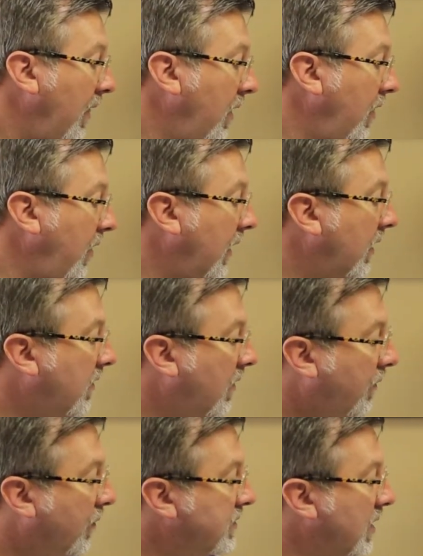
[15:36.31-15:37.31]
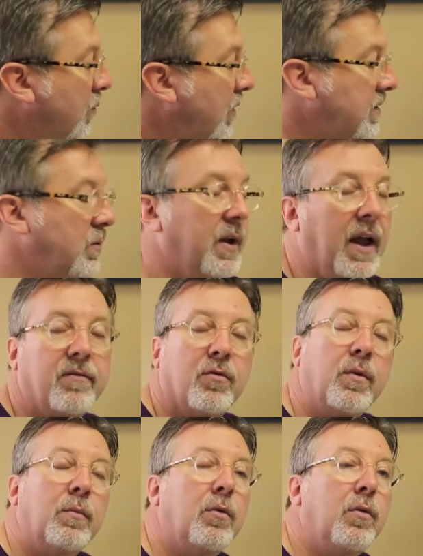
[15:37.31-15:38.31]
The other thing is if for some reason we have
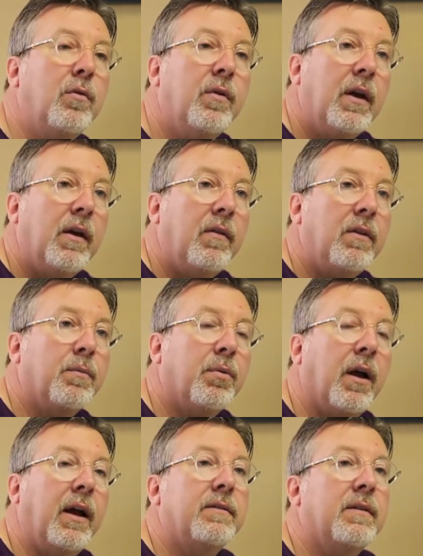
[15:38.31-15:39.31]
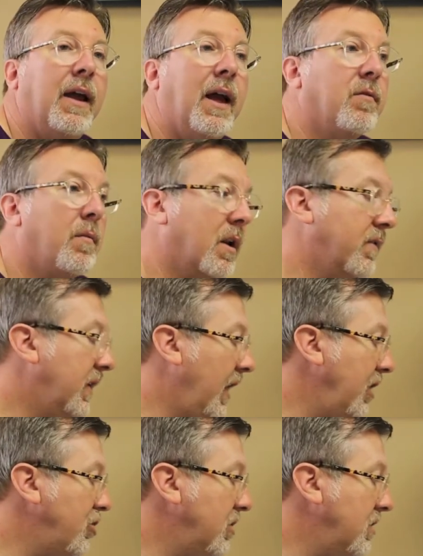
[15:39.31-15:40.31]
to remove the appliance and have a
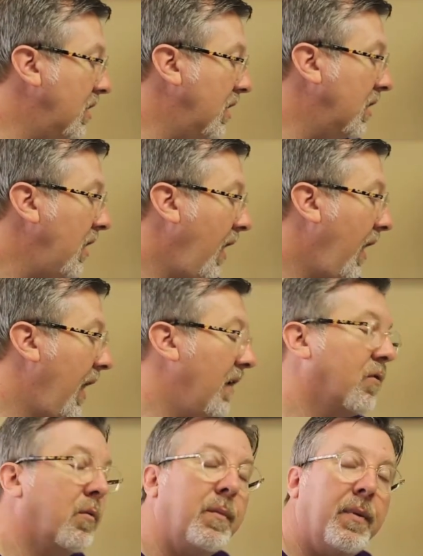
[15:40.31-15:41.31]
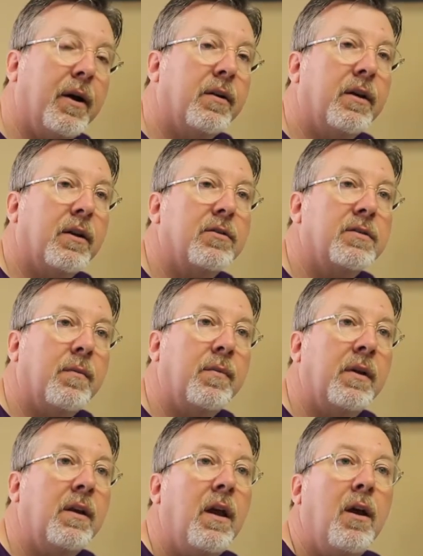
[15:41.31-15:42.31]
modification done, have a repair done or
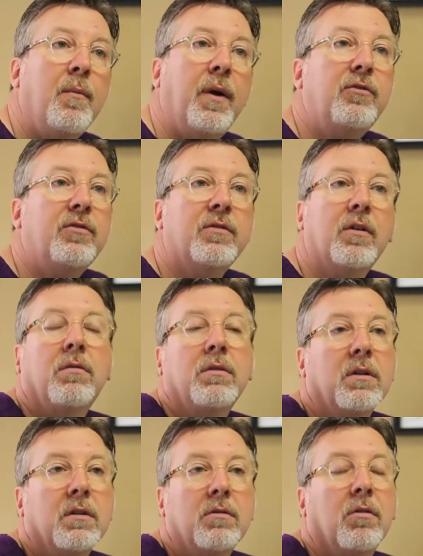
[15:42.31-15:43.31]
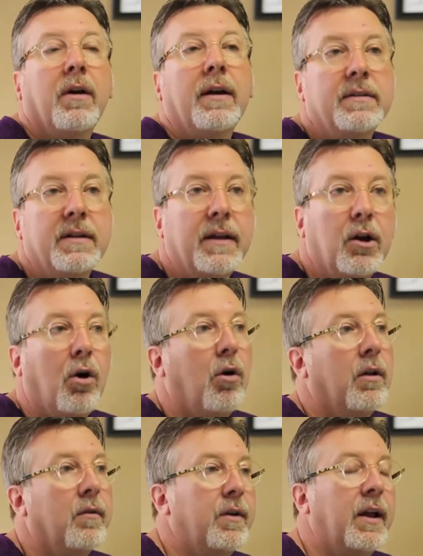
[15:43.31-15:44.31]
something, patients go a little crazy. They
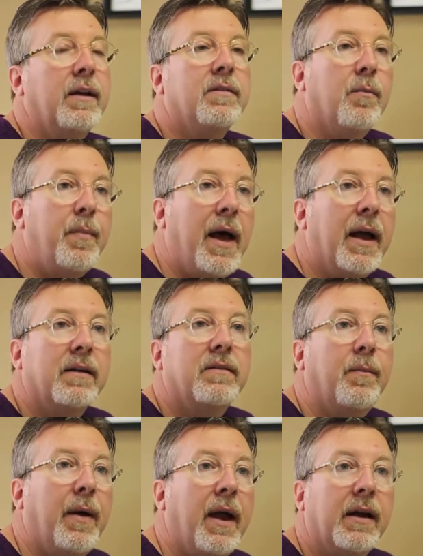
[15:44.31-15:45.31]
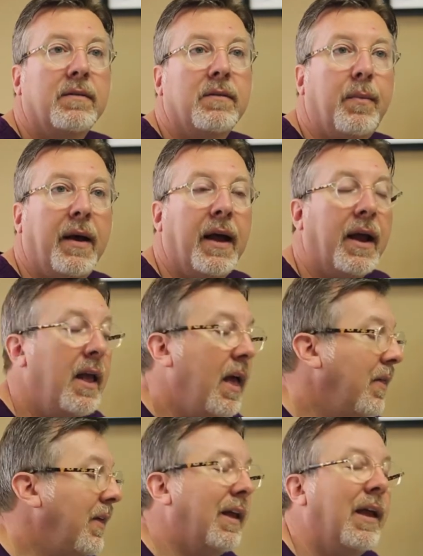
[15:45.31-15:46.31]
call every day, is it back, is it back, is it back?
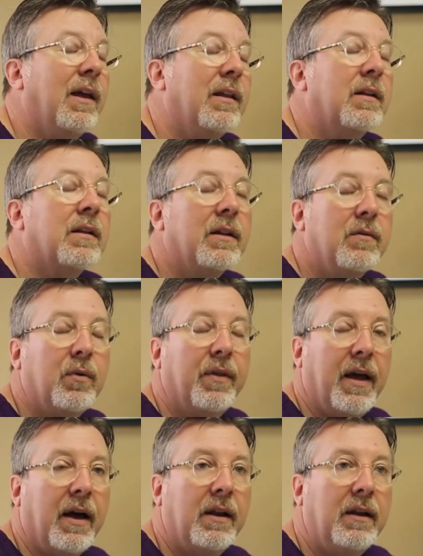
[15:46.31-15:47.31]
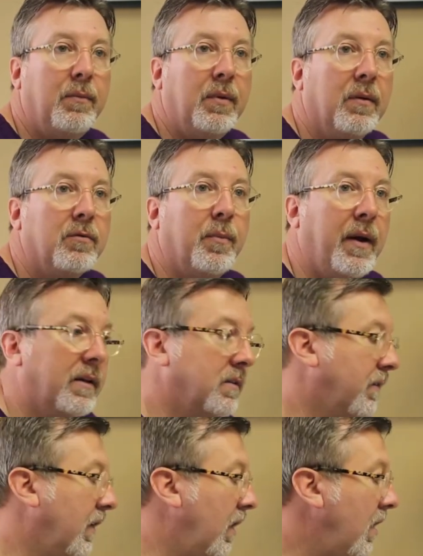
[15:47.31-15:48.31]
They can't live without it. It becomes a
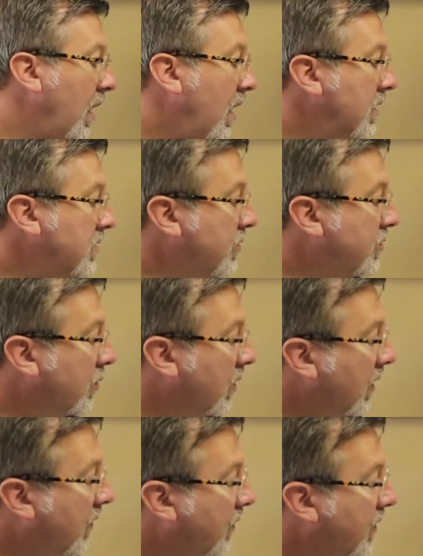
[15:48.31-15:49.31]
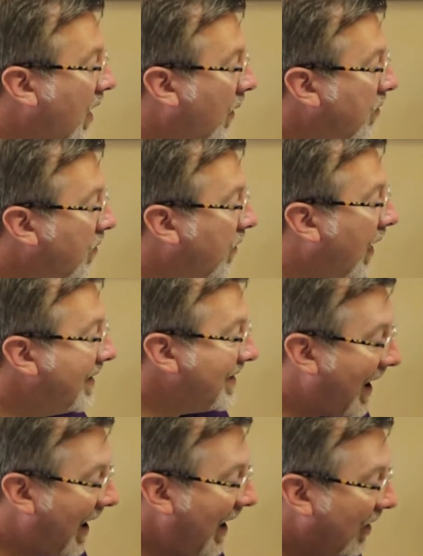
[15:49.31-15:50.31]
pacifier. So it's really a phenomenal
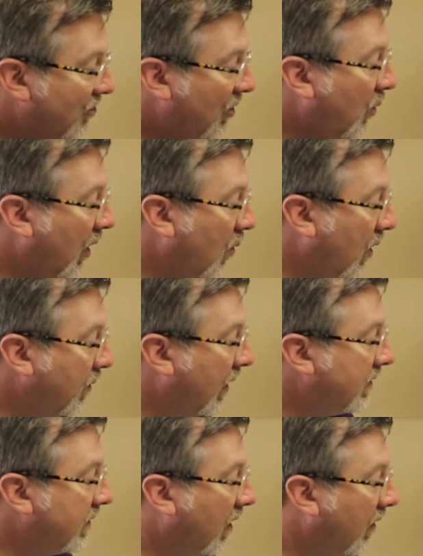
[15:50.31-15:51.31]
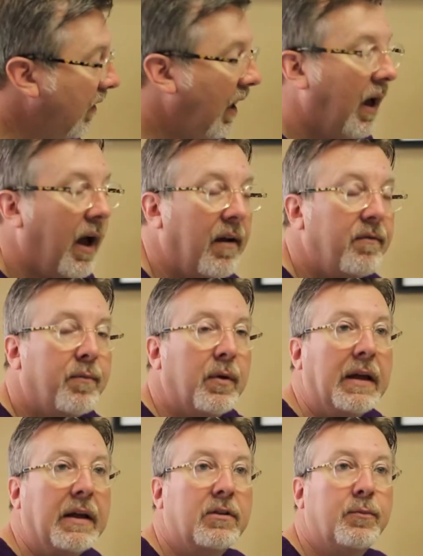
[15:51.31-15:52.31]
device. I actually wear one myself. I've
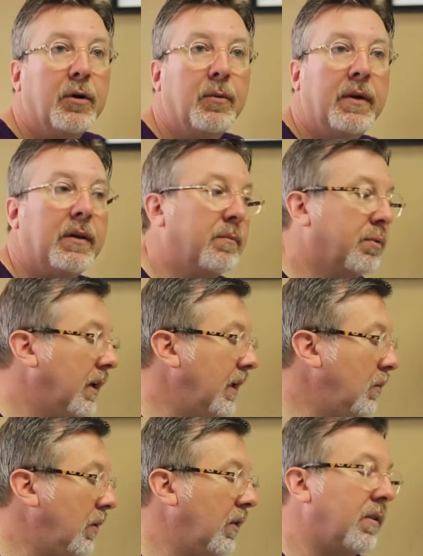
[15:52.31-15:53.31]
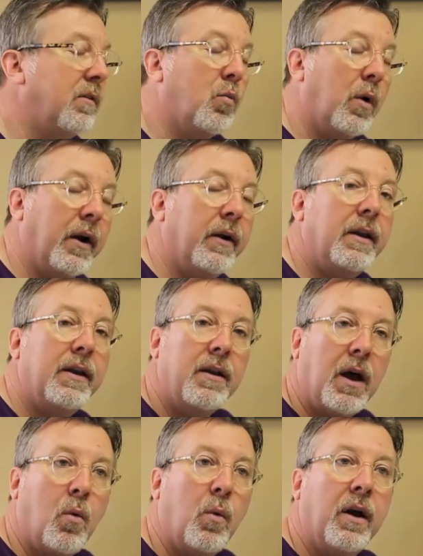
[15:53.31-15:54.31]
experimented and played with wearing it and
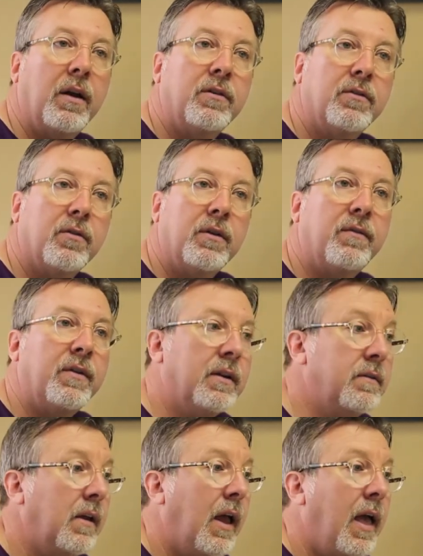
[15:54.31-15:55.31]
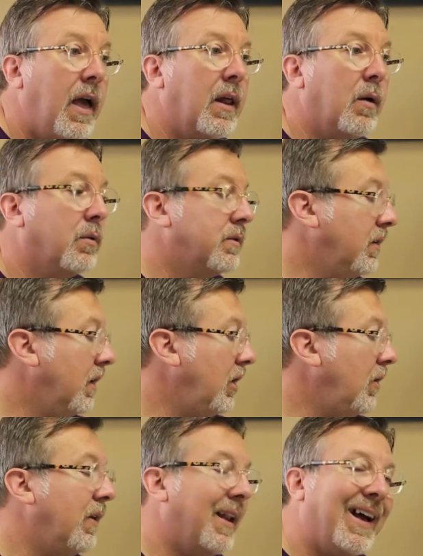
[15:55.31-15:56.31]
not wearing it in certain events, and I will tell
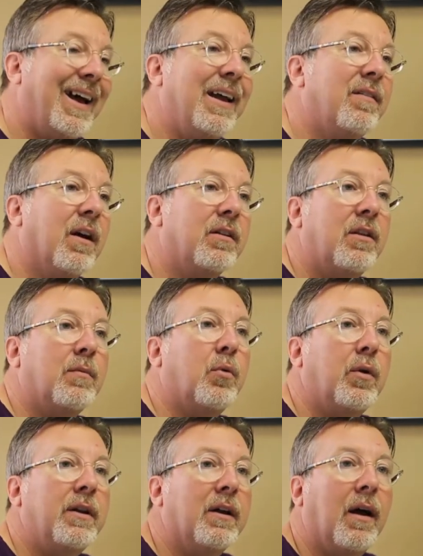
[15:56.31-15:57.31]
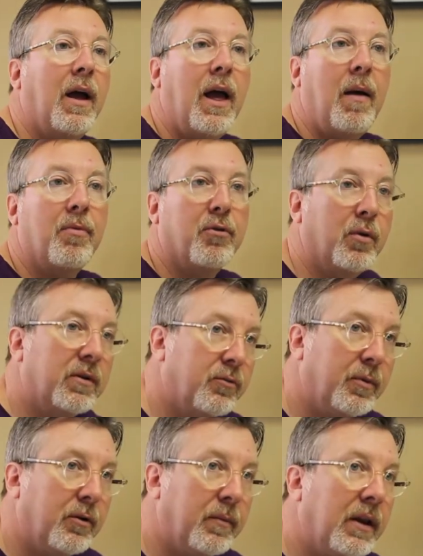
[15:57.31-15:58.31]
you that I have got to the point now I'm through
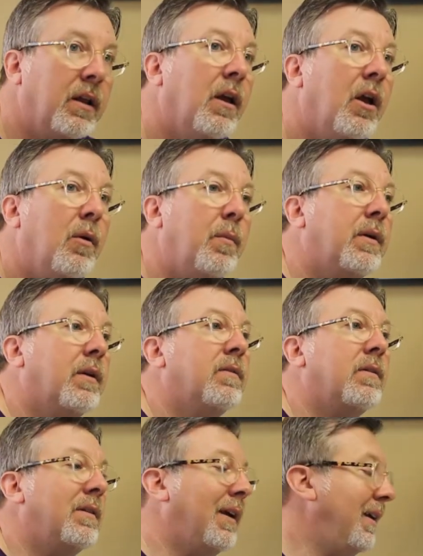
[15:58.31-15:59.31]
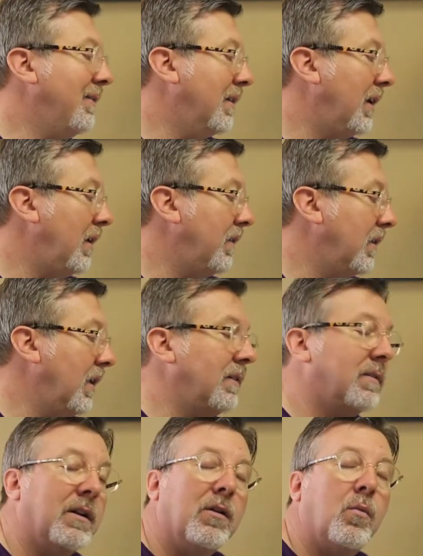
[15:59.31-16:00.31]
experimenting, because the
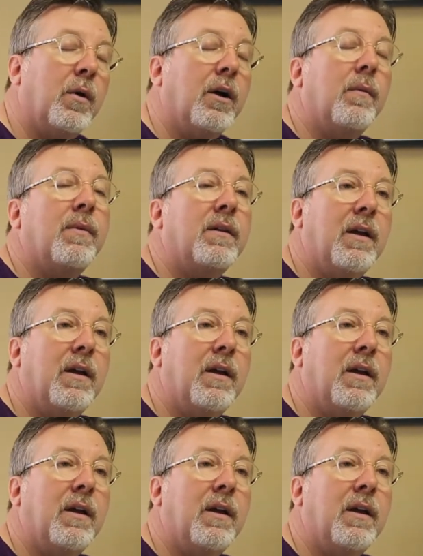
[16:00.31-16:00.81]
nights that I don't wear them, the